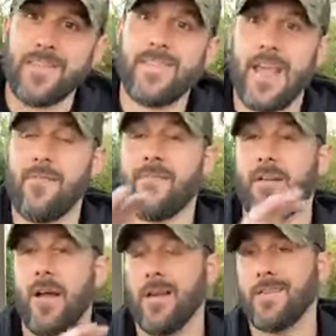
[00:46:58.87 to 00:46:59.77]
be
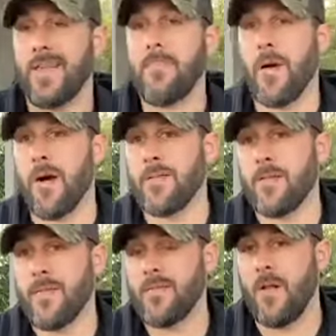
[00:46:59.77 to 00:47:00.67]
safe, uh, stay
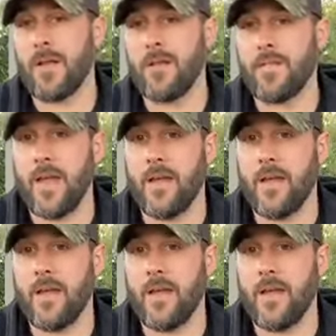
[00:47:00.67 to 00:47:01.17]
positive. This is all I can